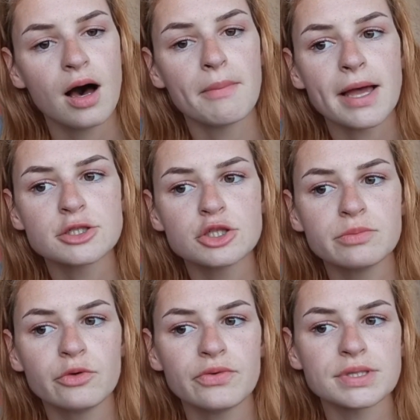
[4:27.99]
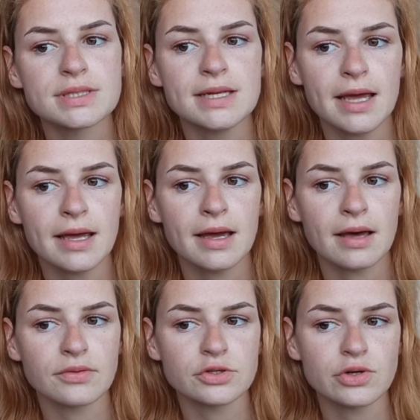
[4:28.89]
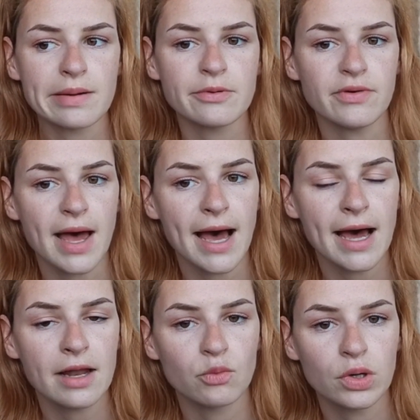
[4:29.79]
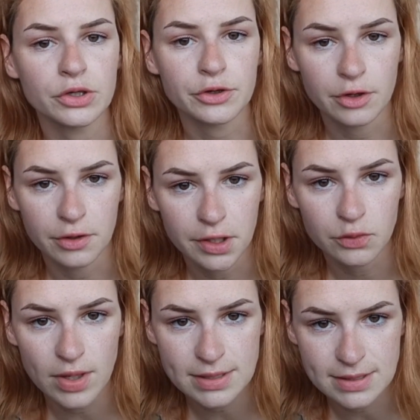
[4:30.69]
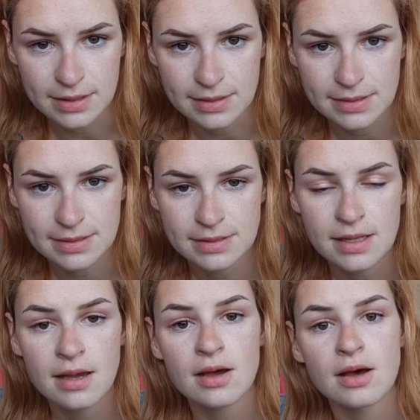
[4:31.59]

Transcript: Imagine moving today at the drop of a hat when your current residence